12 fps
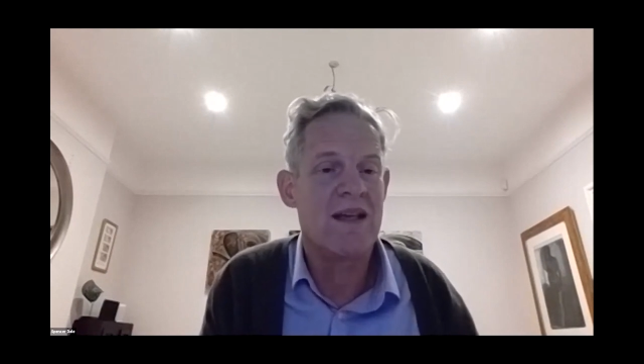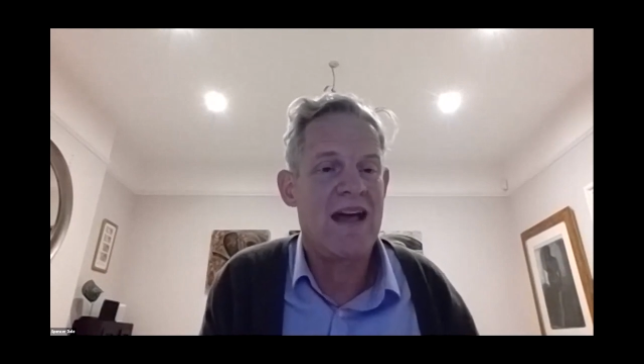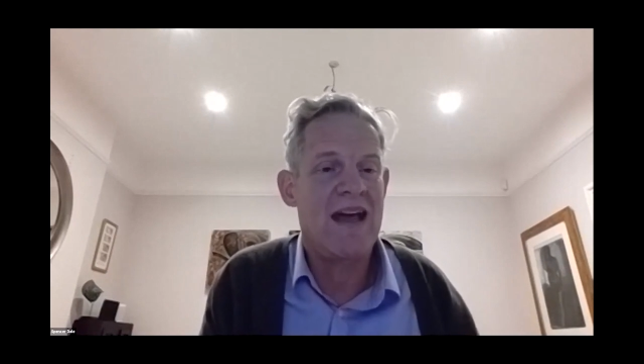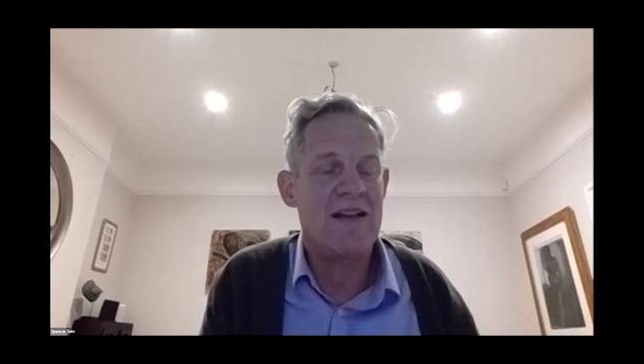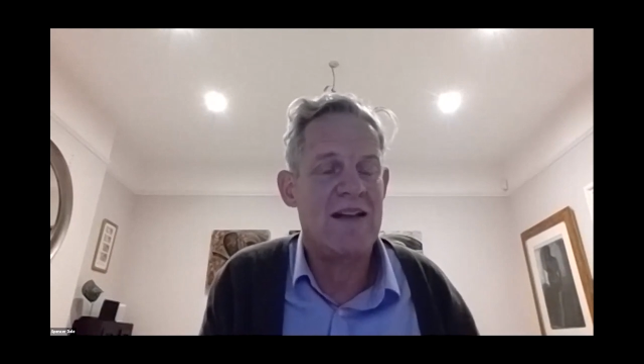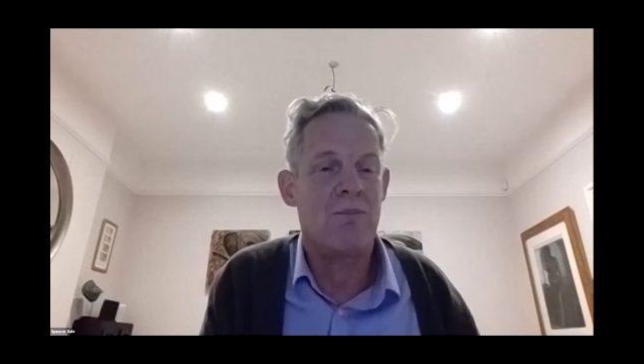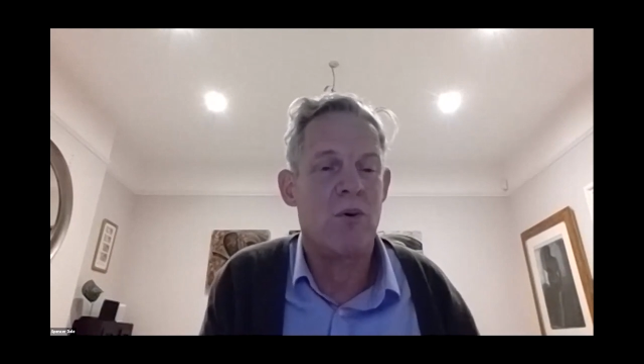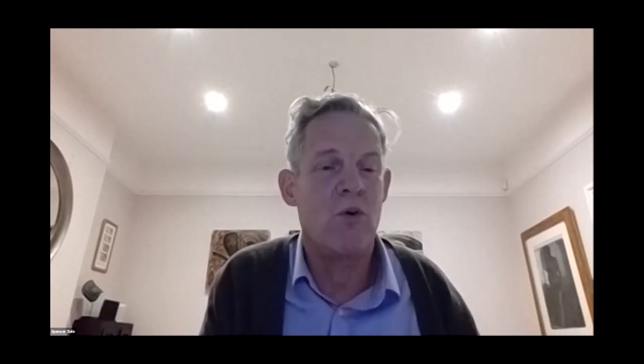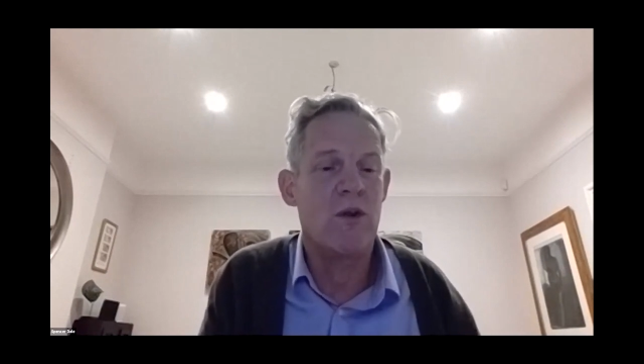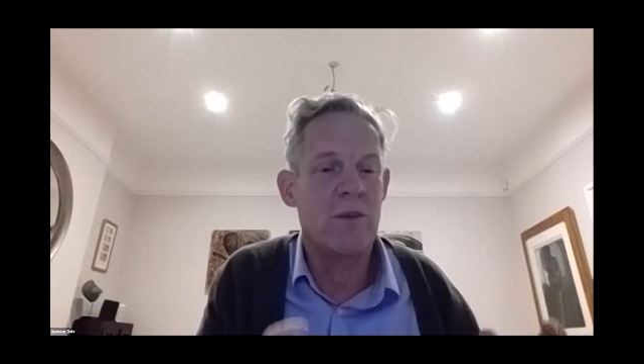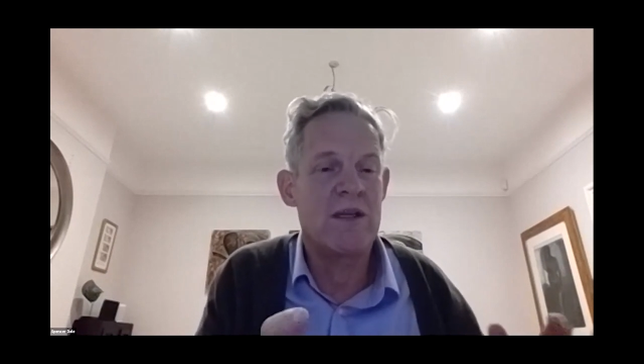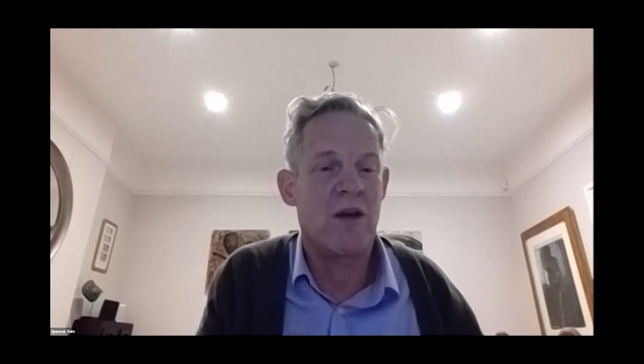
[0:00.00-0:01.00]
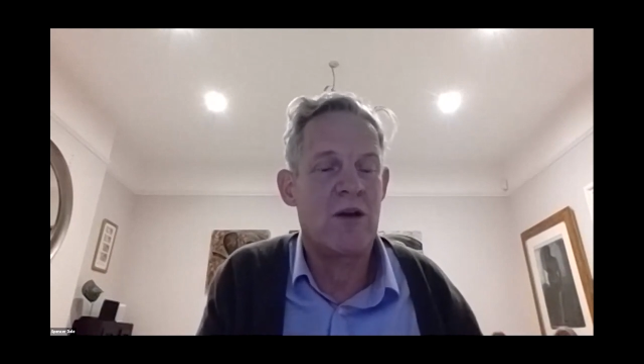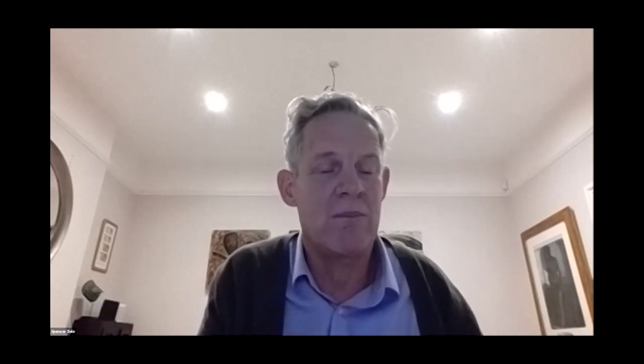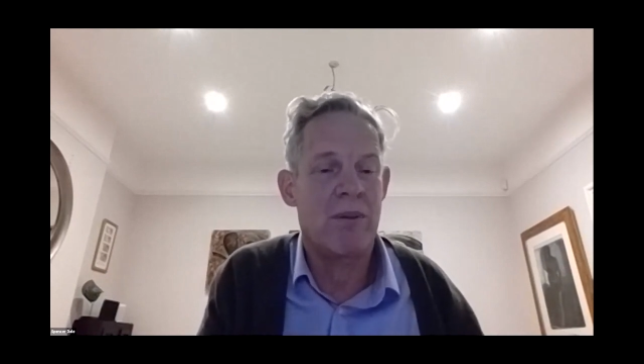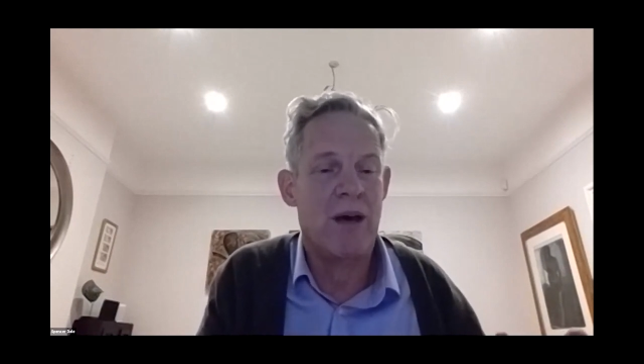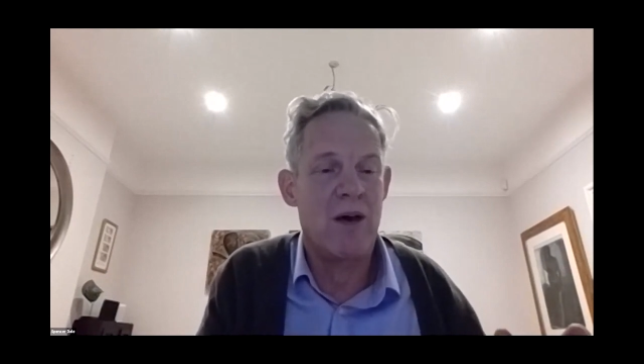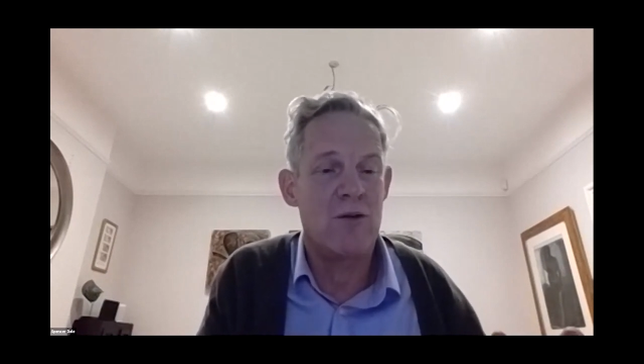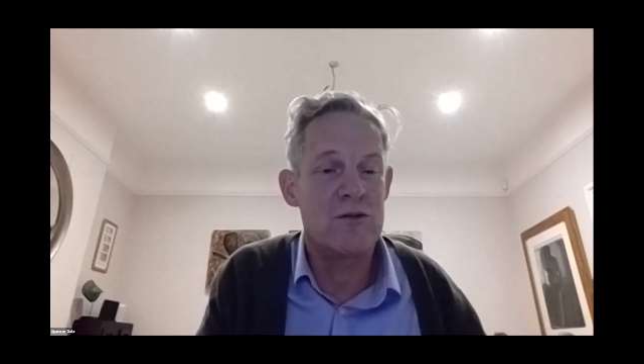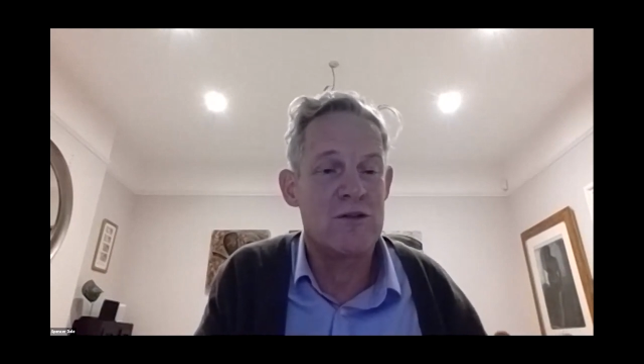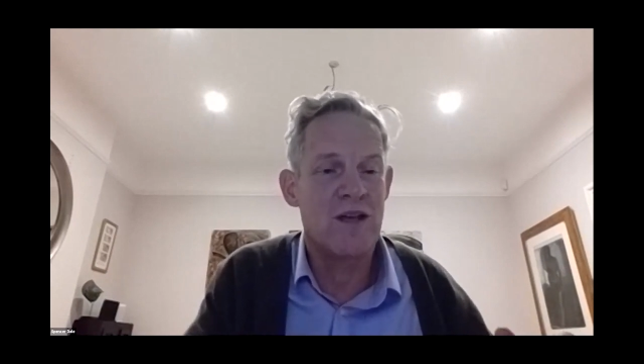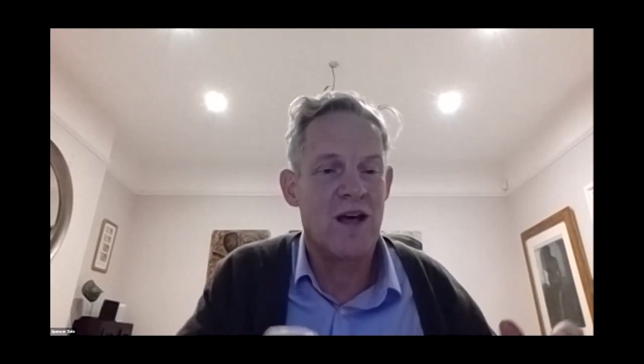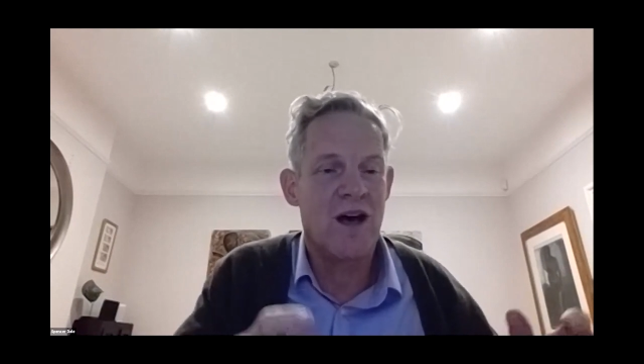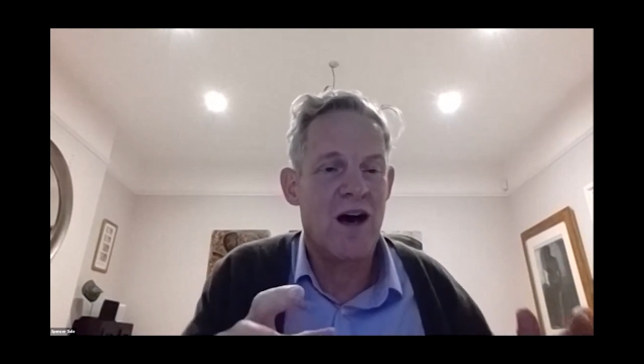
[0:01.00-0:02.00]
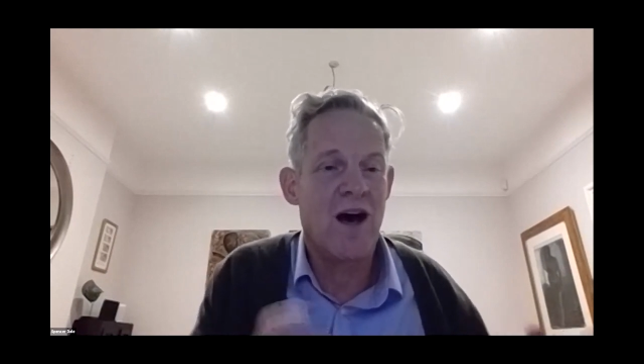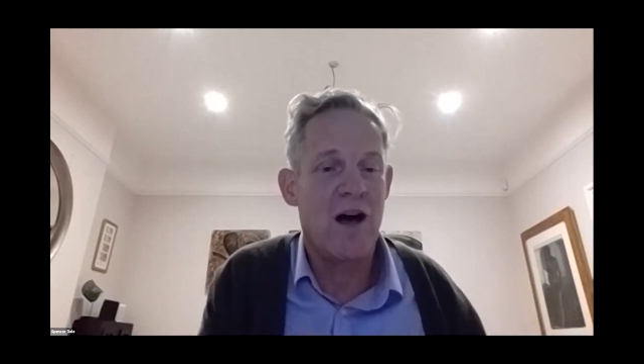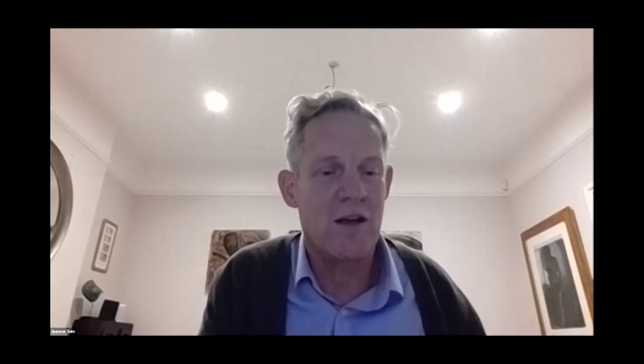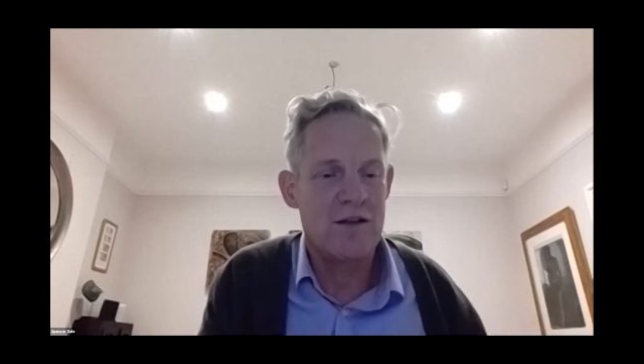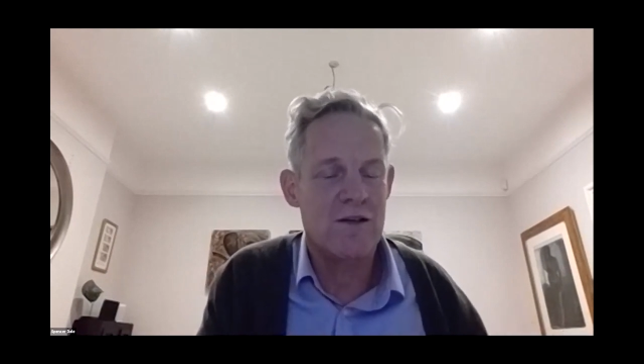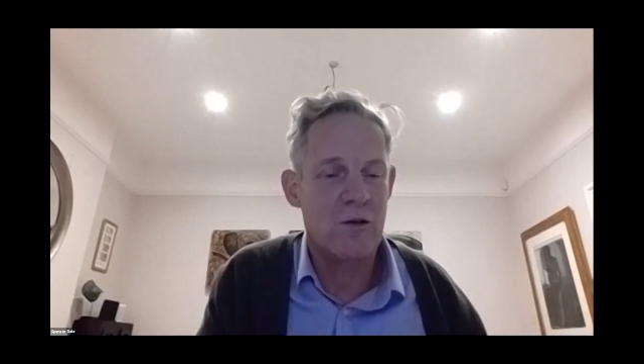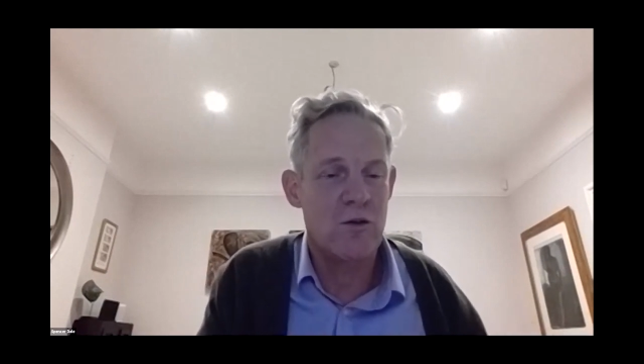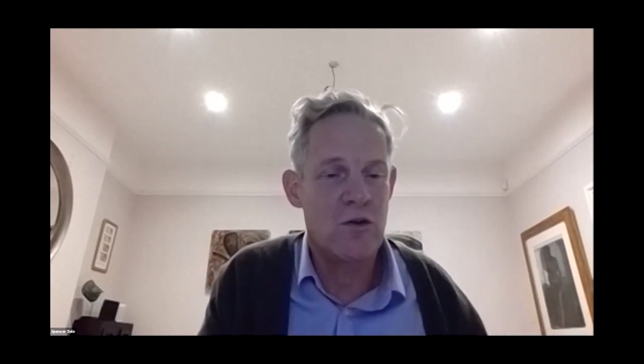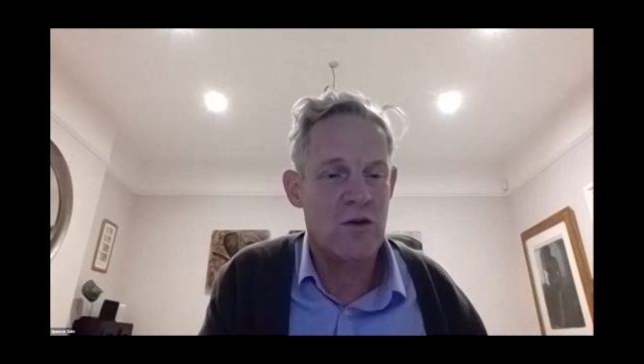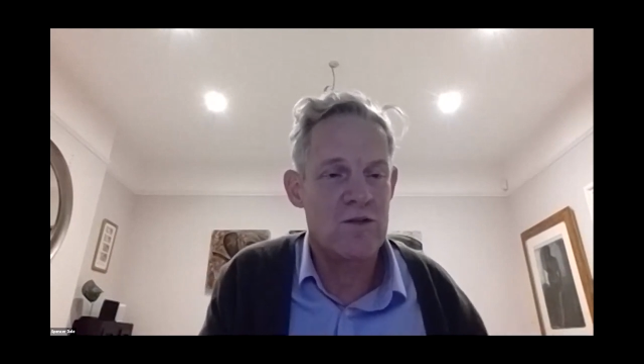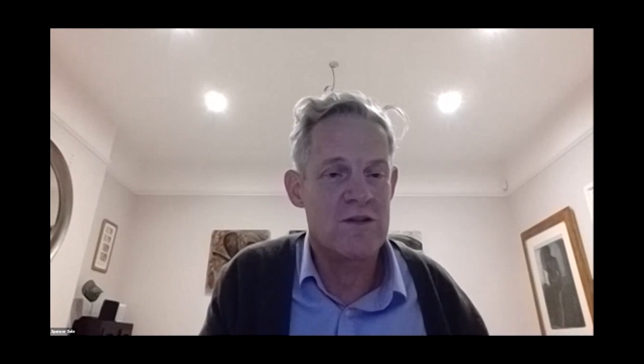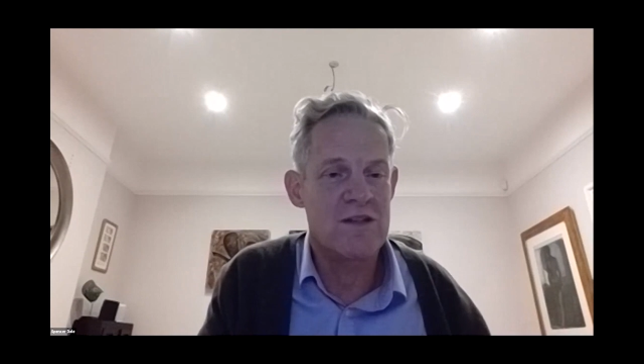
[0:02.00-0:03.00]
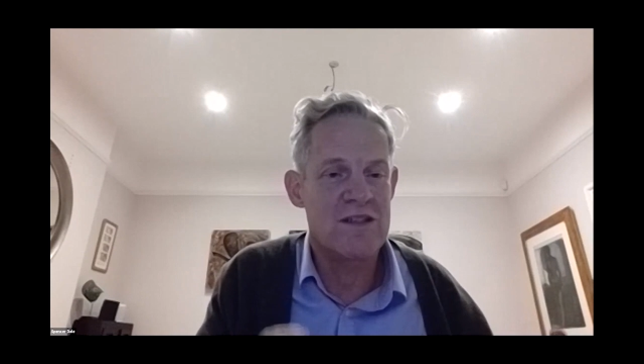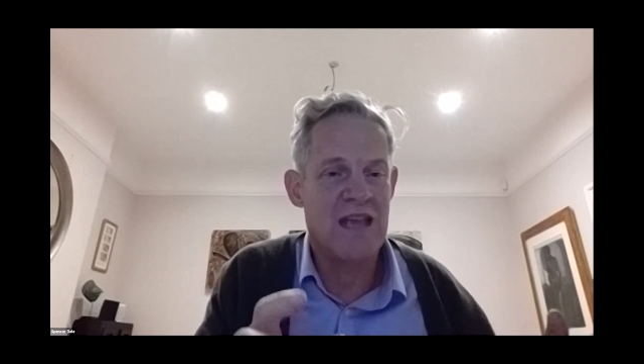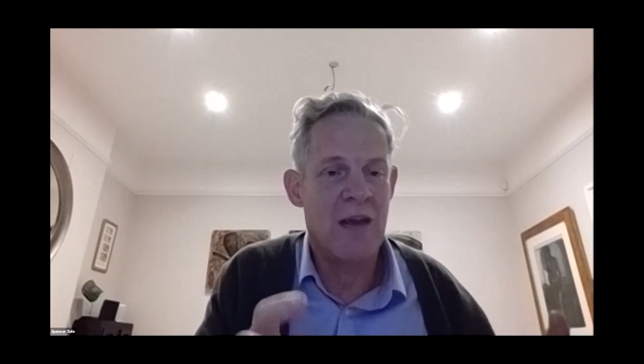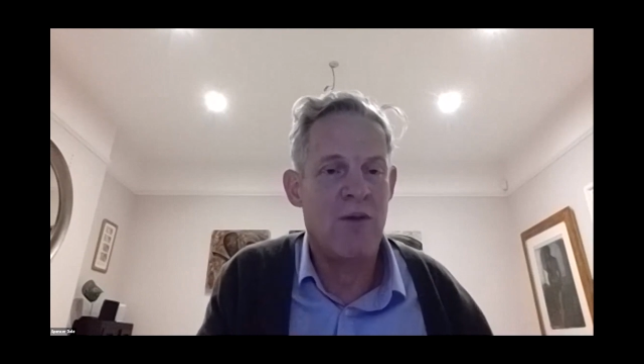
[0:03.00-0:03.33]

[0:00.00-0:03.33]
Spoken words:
And it's important that we don't impose our solutions and say,